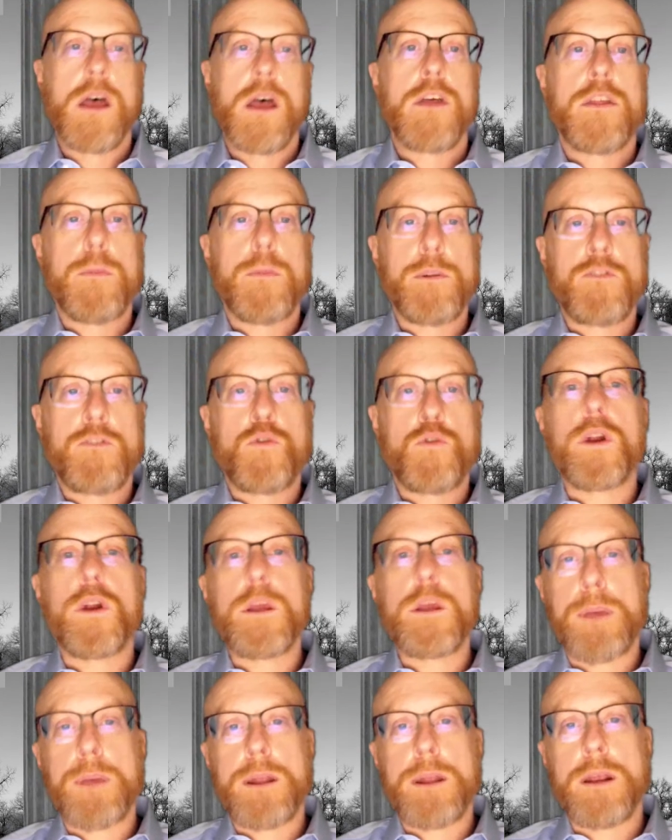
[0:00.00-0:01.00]
The majority
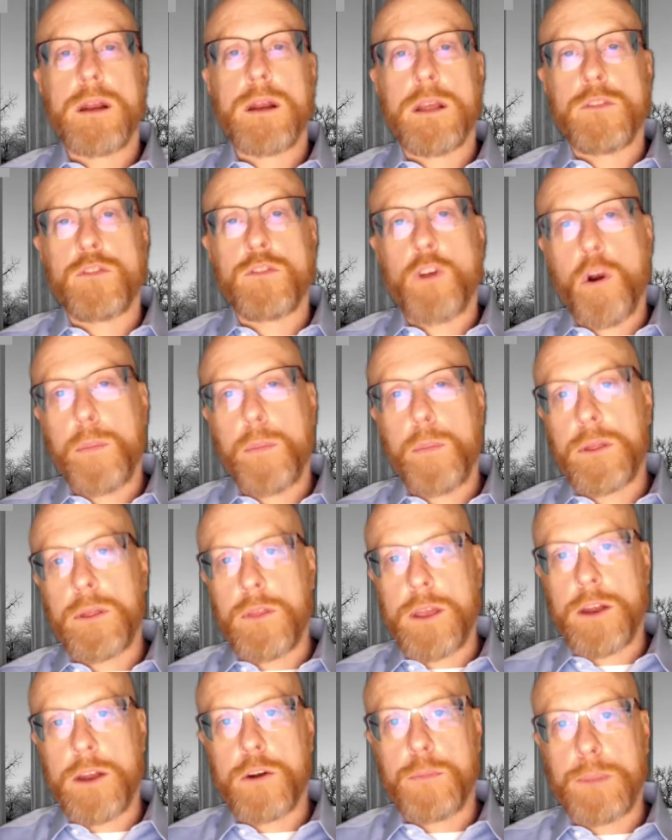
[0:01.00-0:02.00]
opinion interpreted
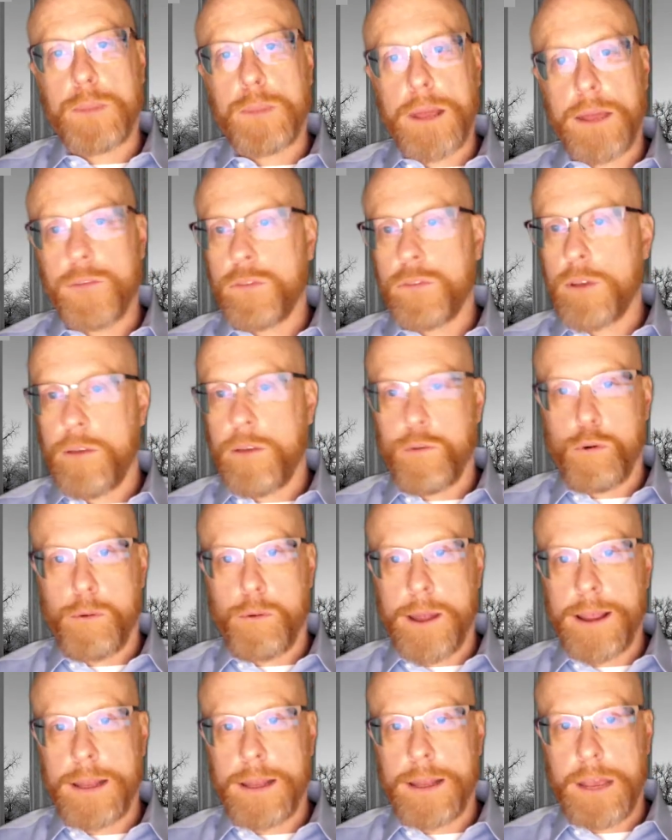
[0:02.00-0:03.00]
the interplay of several
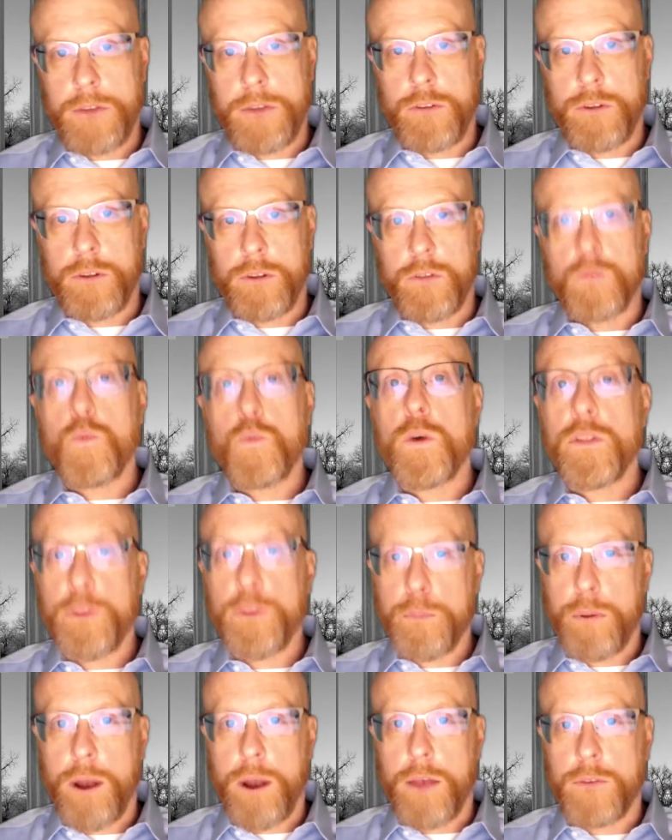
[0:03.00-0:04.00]
regulations with the
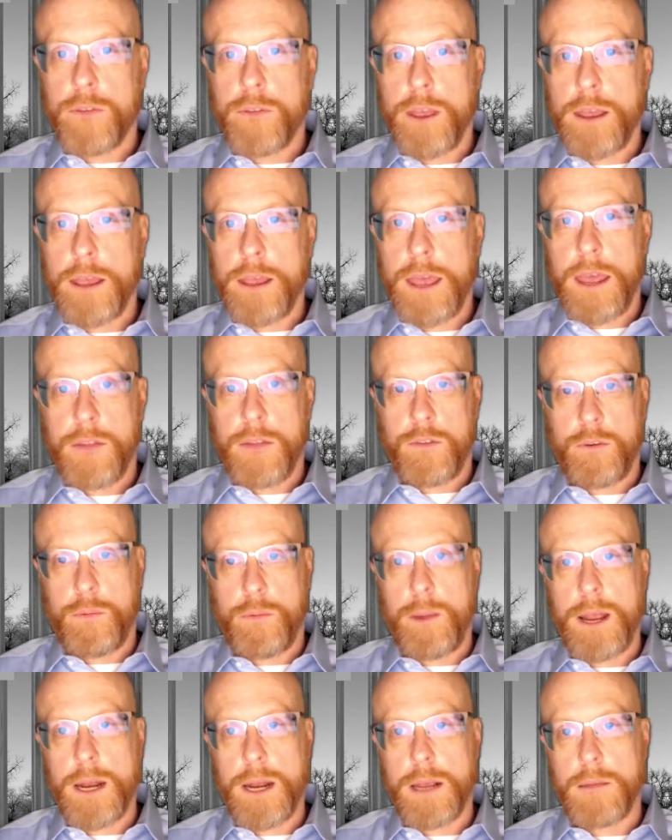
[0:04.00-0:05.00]
prostate cancer
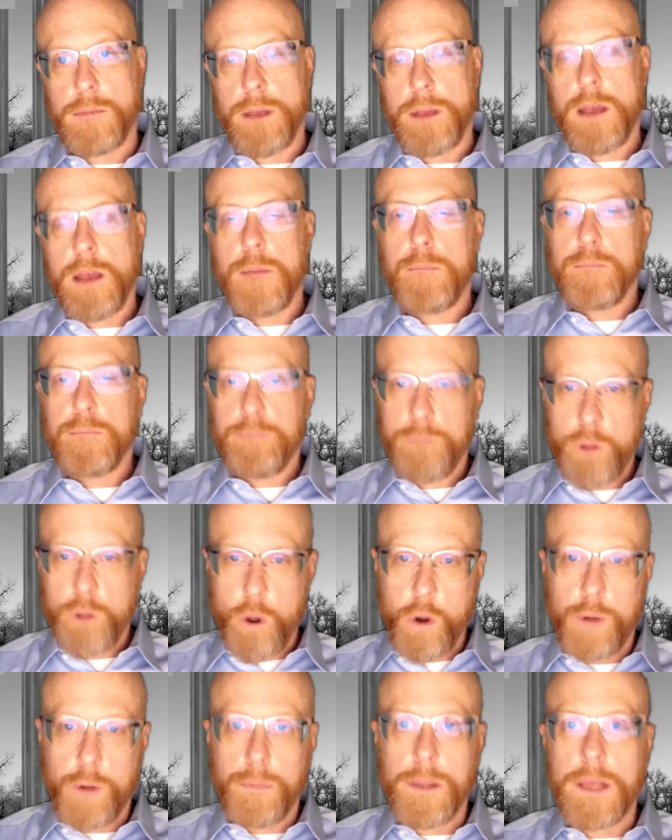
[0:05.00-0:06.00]
rating,
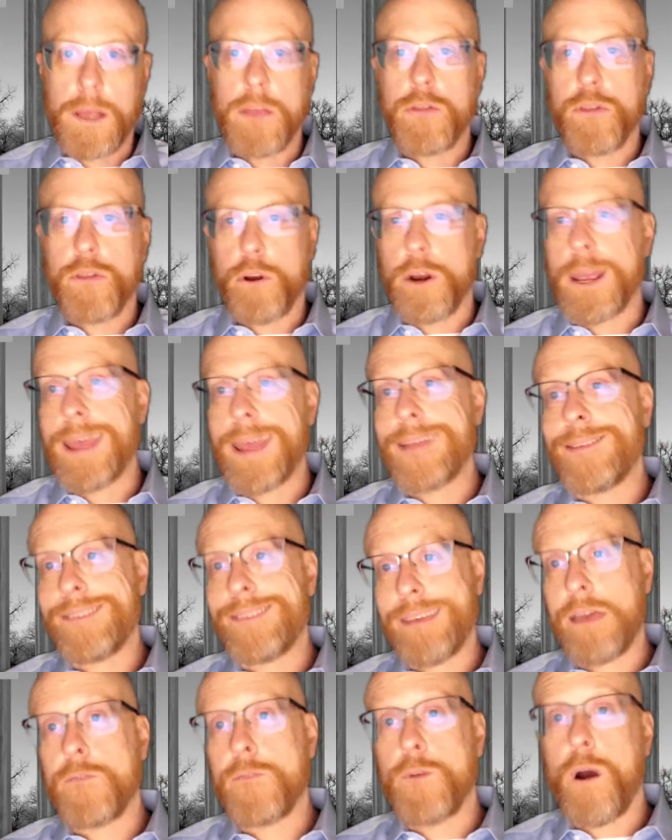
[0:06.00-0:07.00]
notably 38
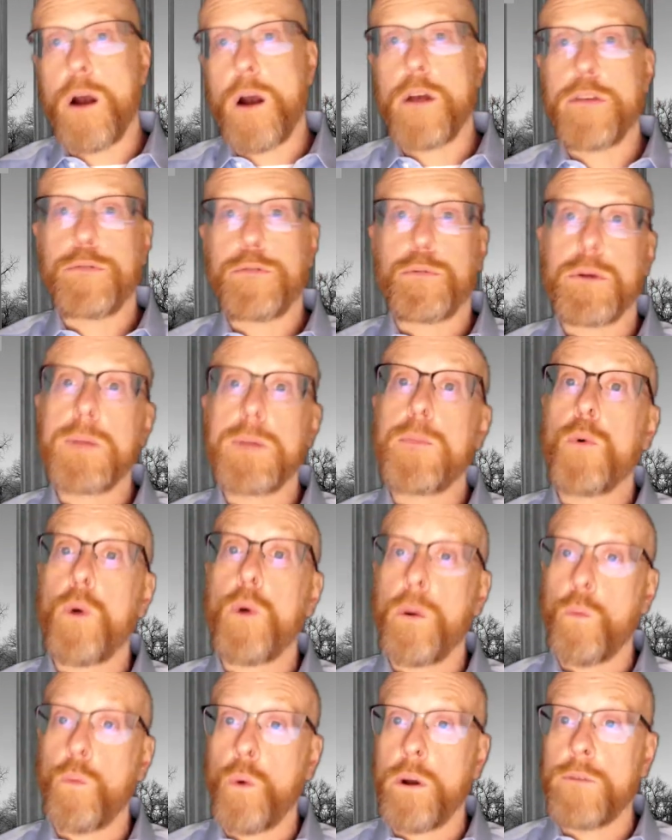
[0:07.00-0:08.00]
CFR
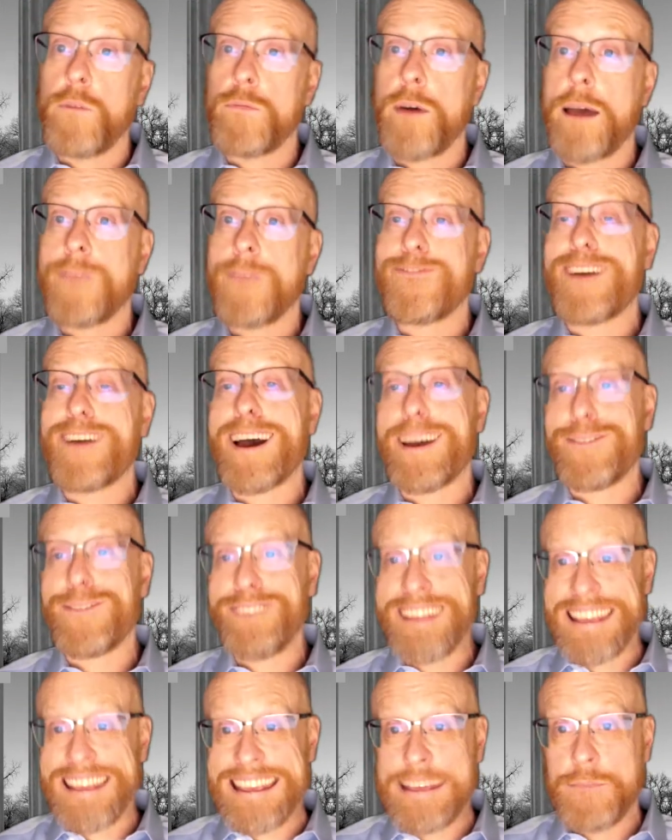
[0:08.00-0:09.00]

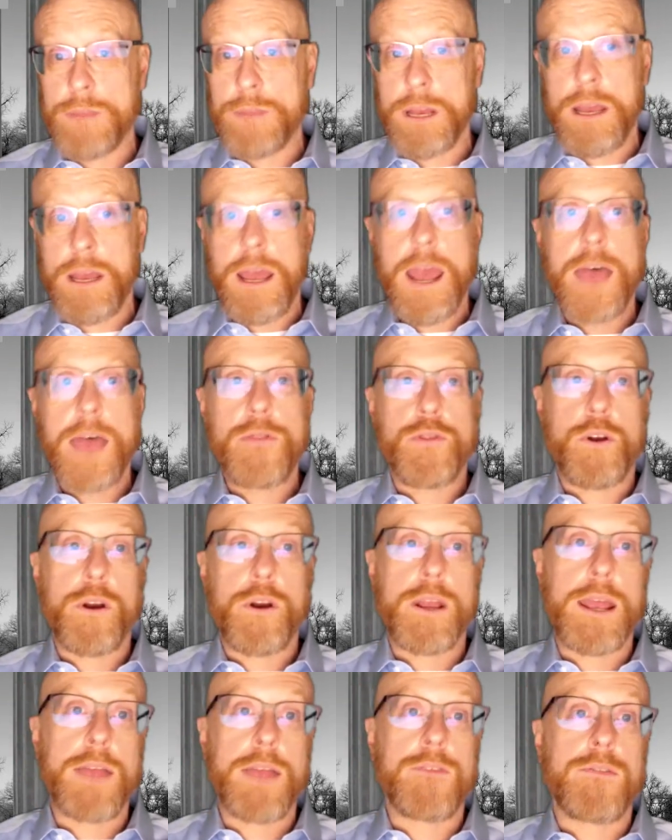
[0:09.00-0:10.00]
3.155D and
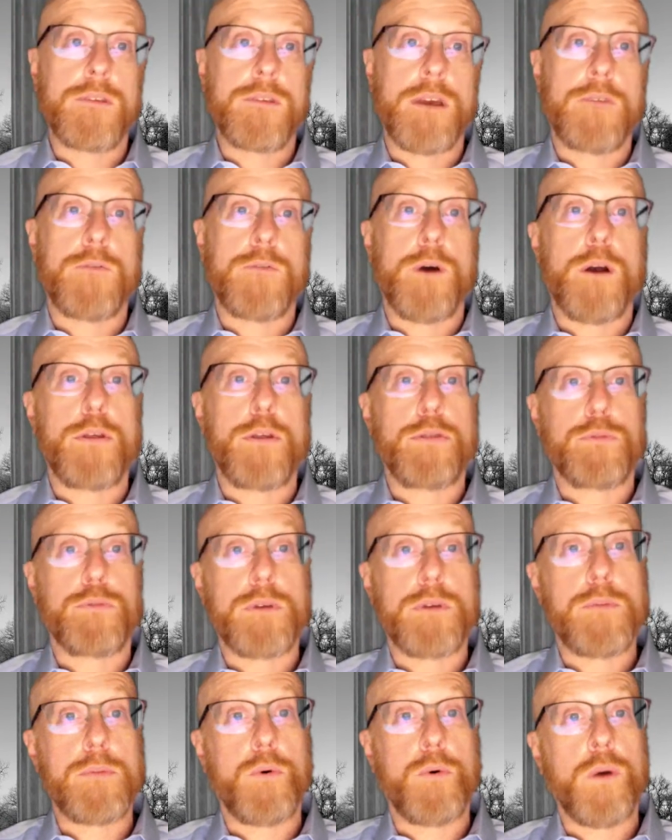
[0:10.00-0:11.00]
38 CFR
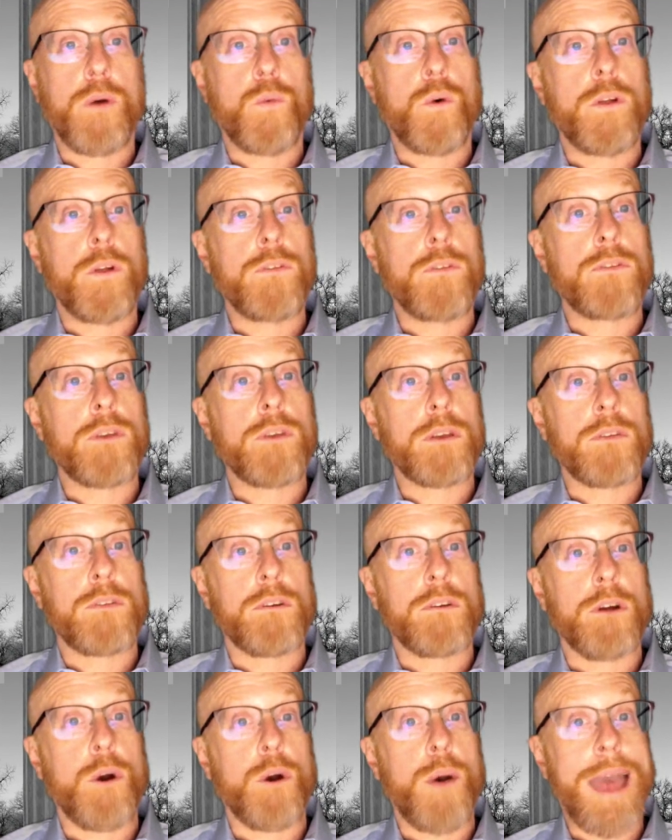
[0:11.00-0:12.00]

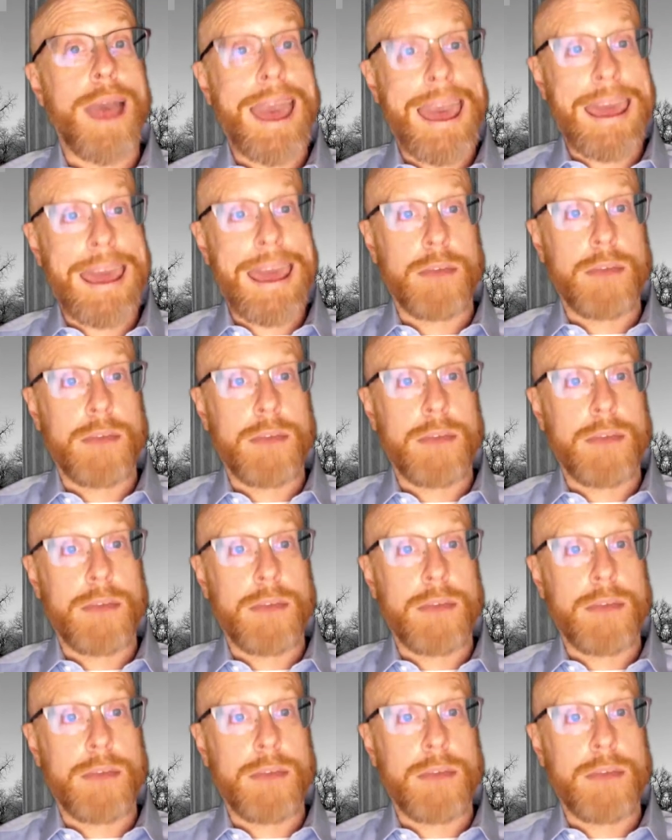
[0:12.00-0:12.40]
3.160A.